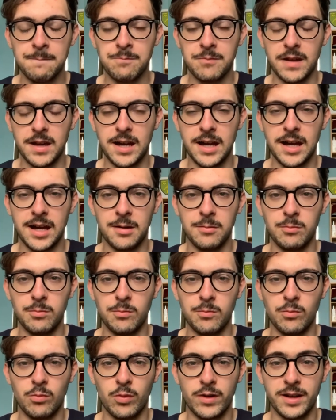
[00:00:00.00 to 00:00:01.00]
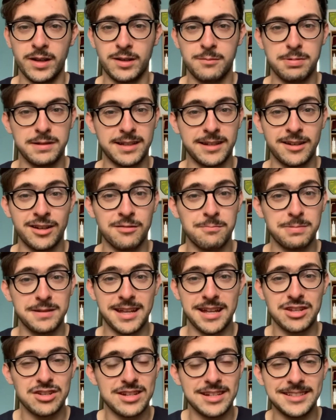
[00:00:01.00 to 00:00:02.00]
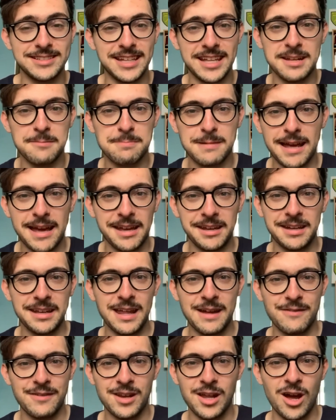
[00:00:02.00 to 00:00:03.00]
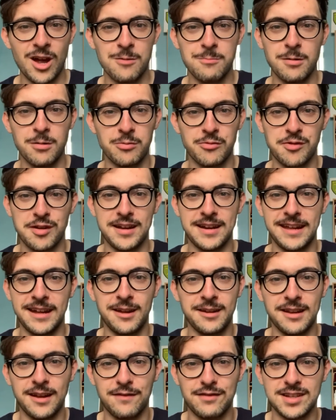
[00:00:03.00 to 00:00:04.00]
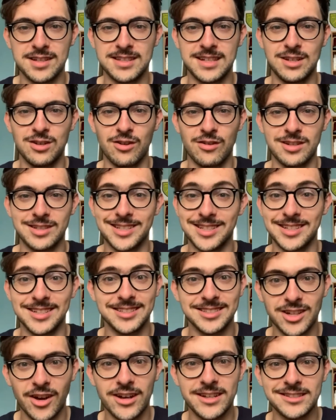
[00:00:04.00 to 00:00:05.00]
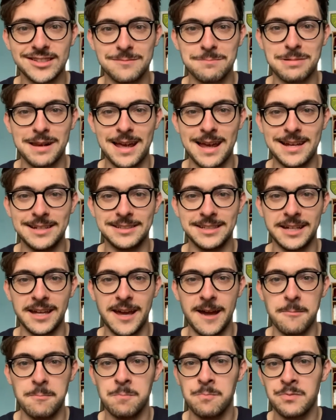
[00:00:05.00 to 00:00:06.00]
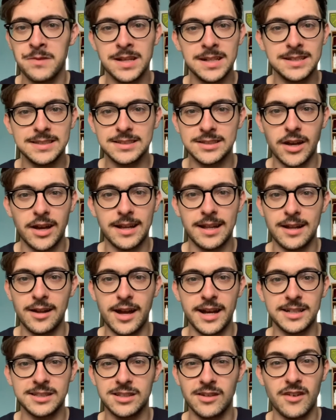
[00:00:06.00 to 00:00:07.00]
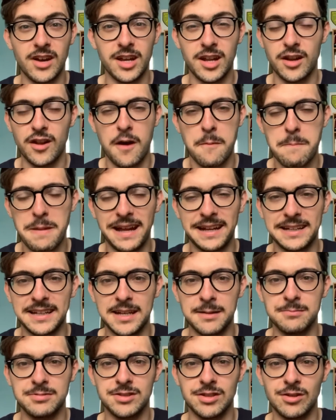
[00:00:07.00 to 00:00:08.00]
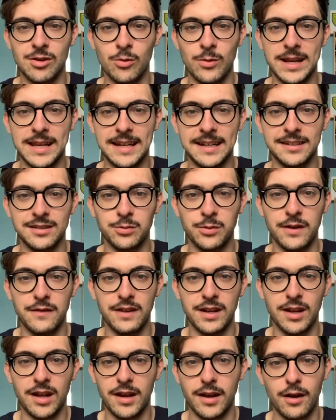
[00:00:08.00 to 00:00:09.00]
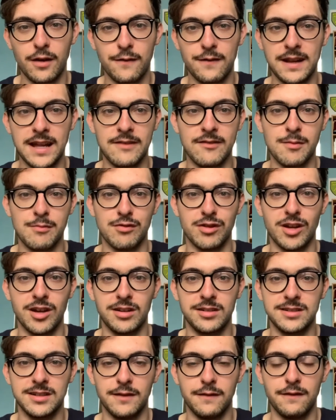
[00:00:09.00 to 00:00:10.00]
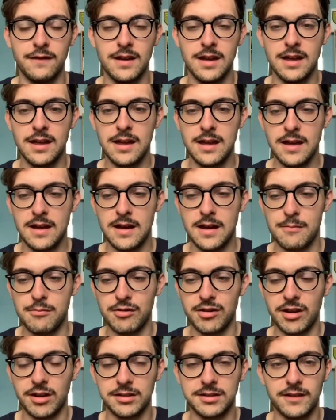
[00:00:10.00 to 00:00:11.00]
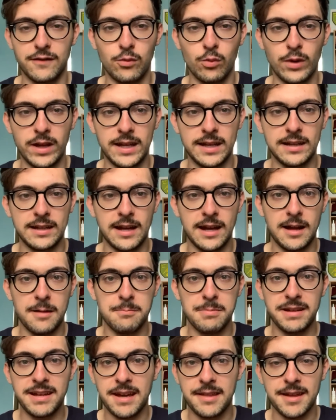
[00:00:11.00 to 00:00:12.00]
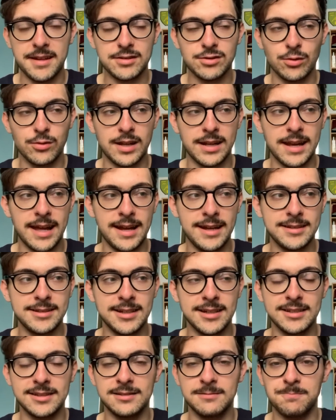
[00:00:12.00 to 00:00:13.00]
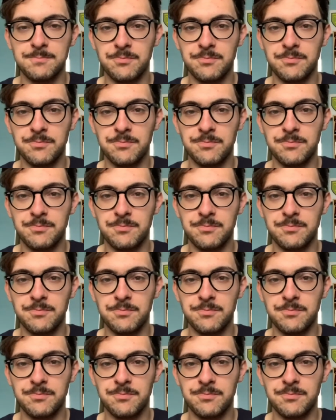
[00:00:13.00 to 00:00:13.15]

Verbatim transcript: Um, we could potentially sell a player, you never know, but really I'd love to see Norwich City sign some players again. Sign the likes of, I don't know, Ben Gibson, who we're linked with, and, and hopefully have a productive a productive week. Um, but yeah, that's all the latest.